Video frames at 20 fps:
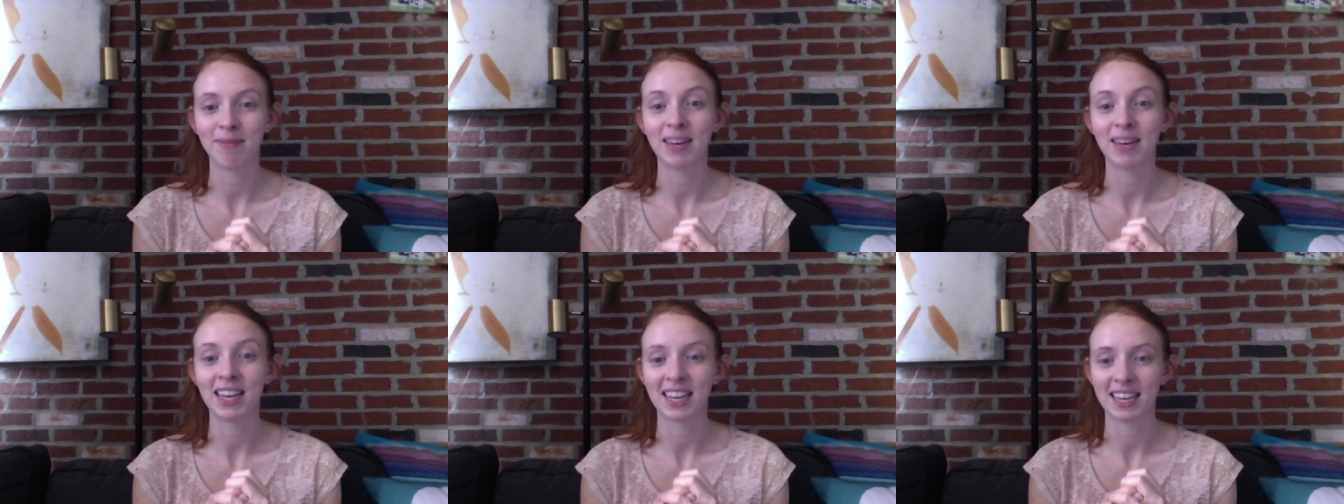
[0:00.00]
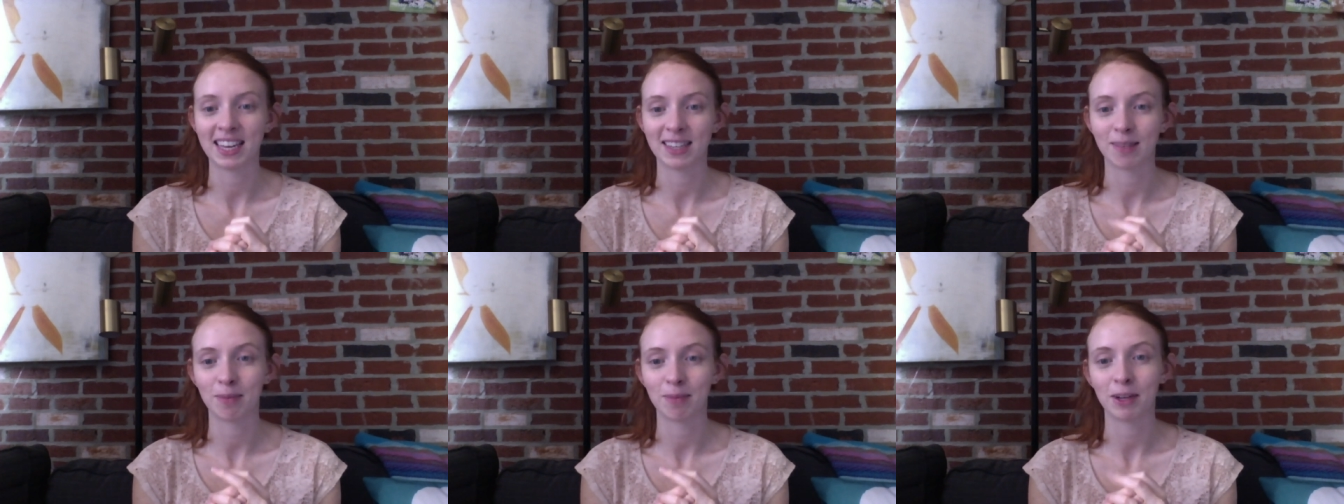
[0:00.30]

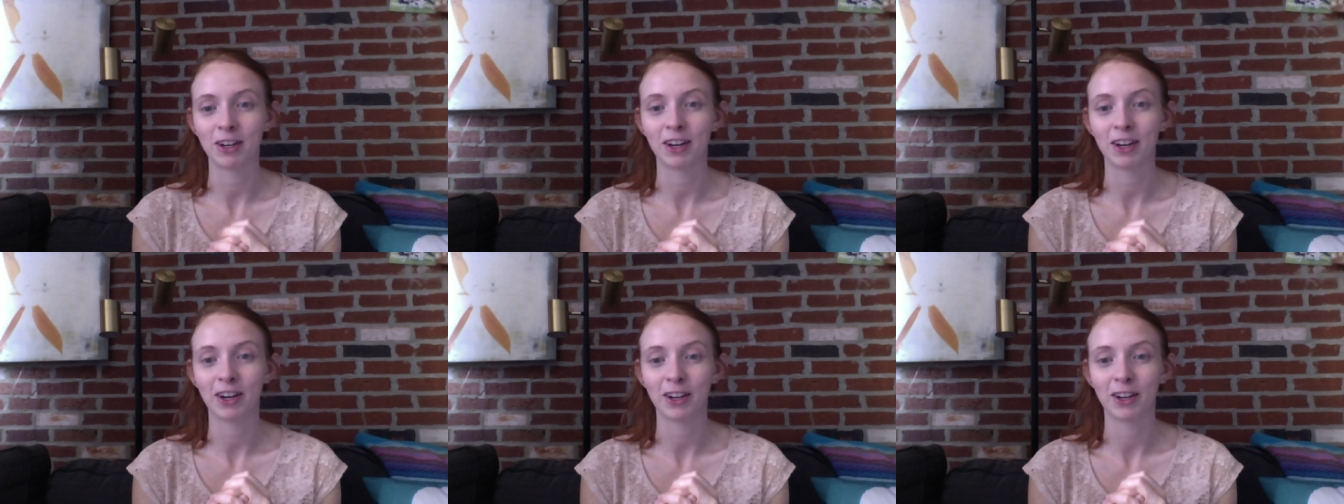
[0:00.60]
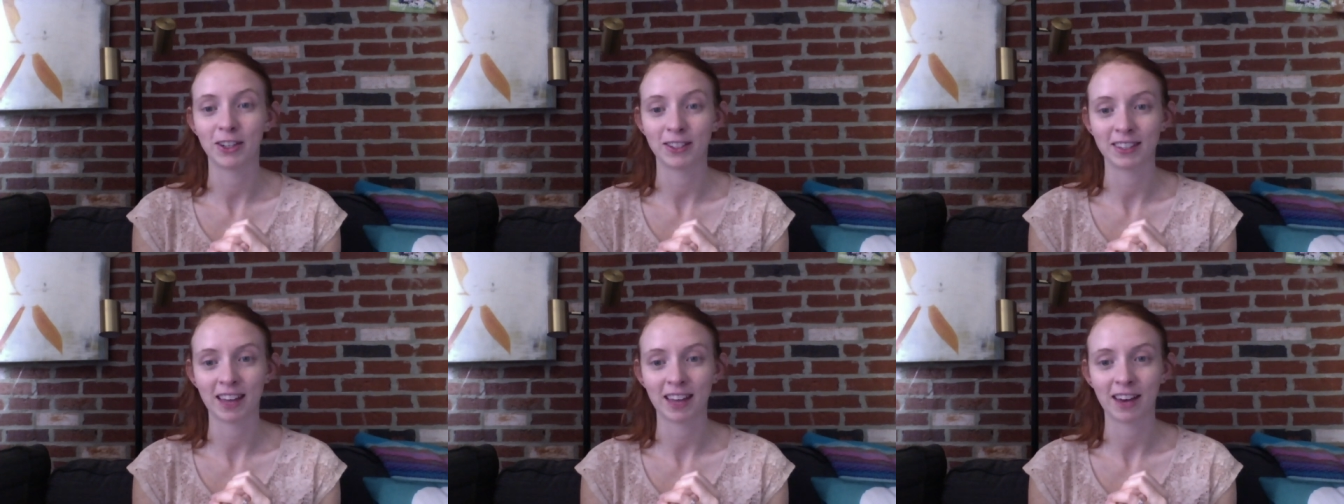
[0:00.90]
Being a spirit
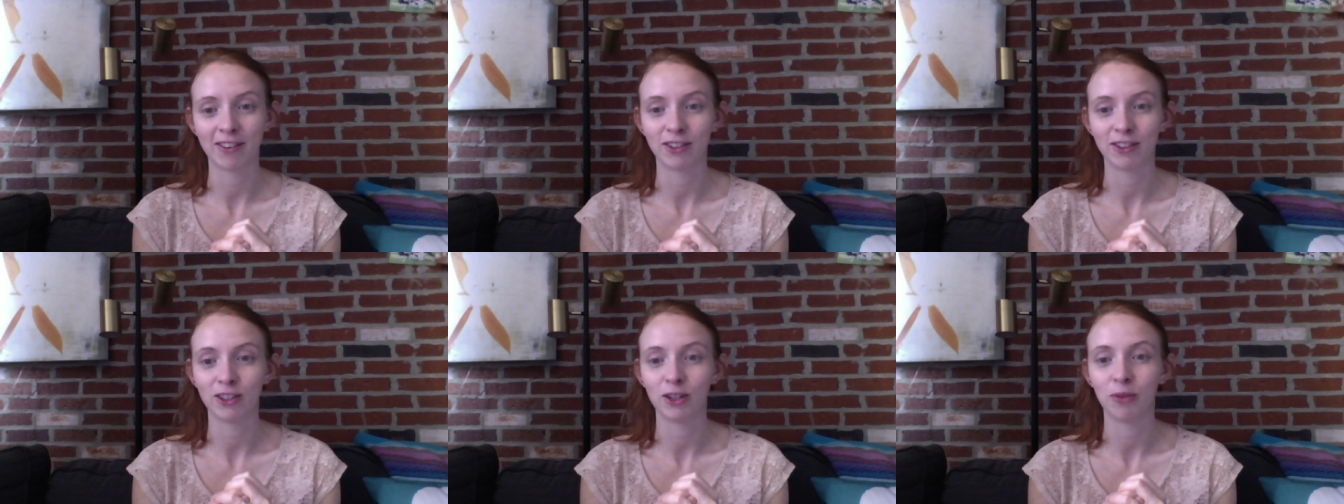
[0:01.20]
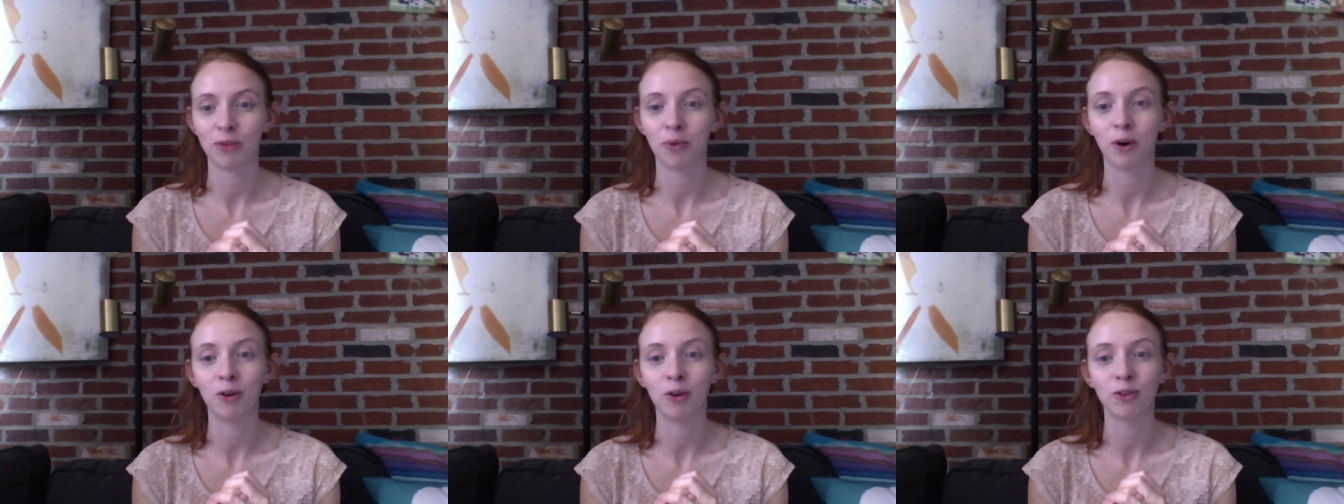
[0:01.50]
herself,
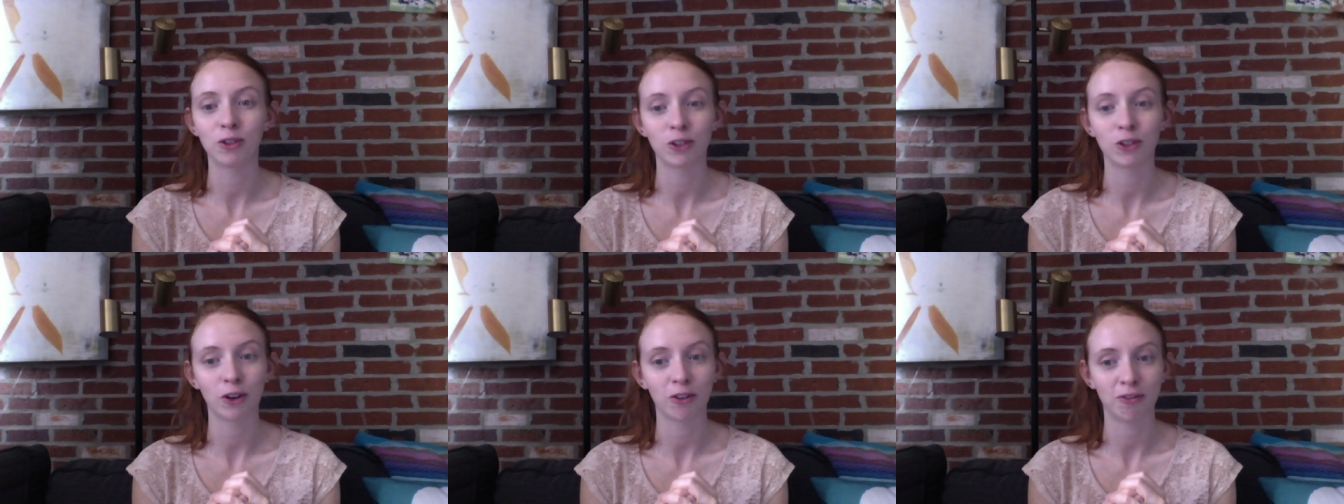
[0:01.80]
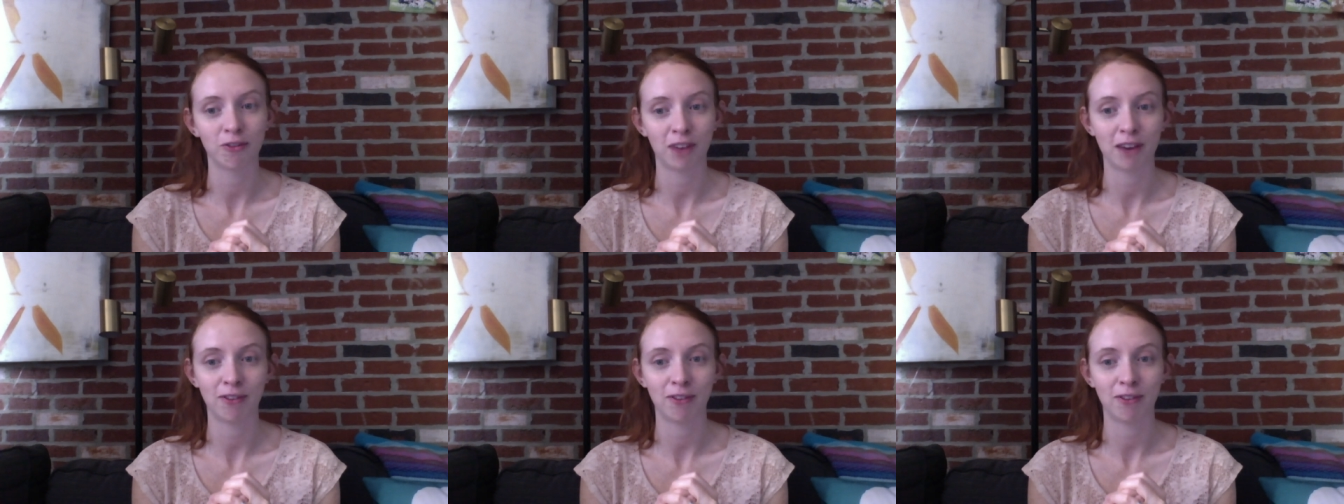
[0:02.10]
she won't show